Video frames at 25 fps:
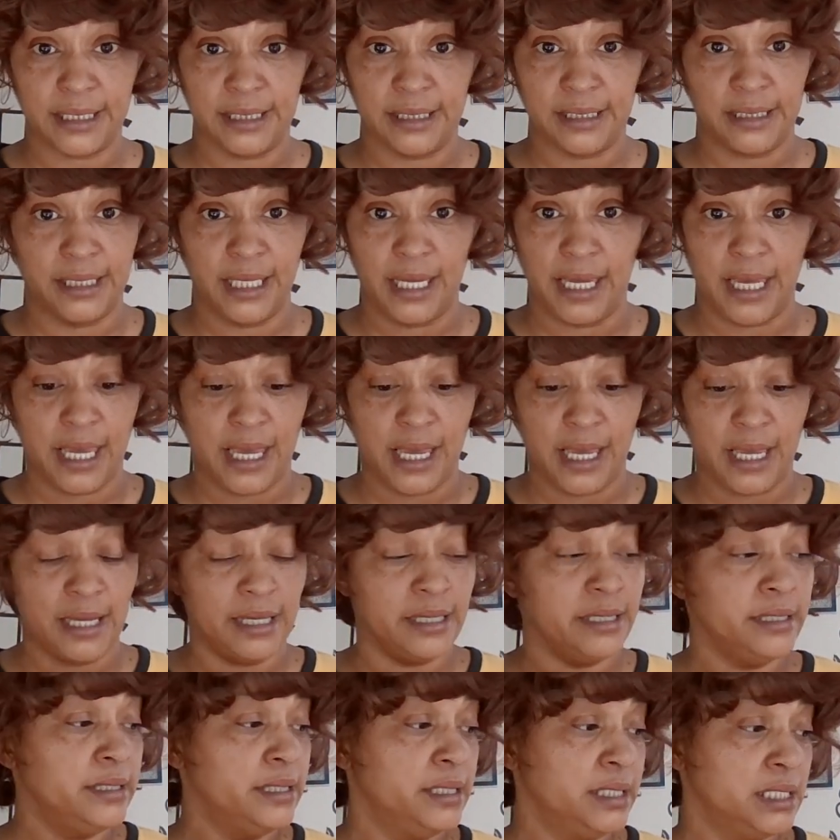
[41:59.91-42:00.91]

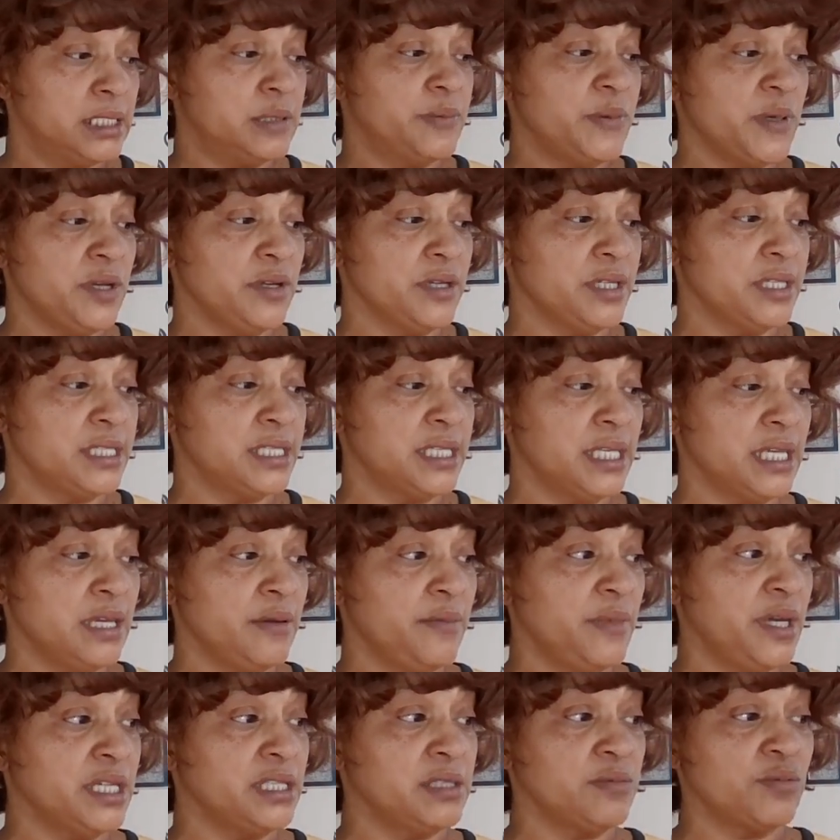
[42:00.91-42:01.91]
yeah, Spirit is
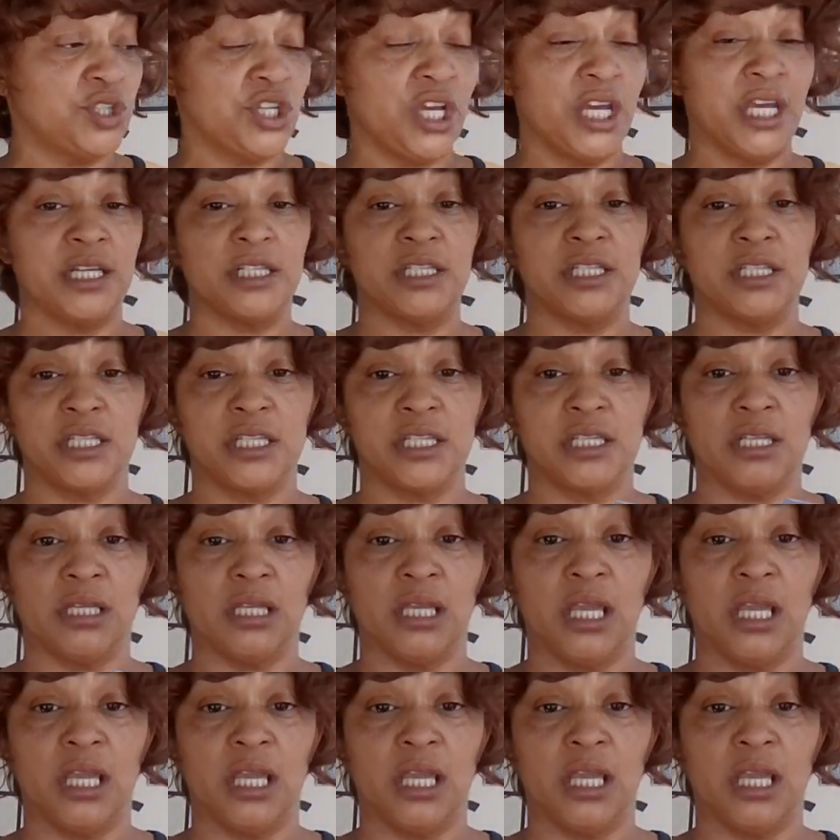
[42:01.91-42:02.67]
saying make some changes in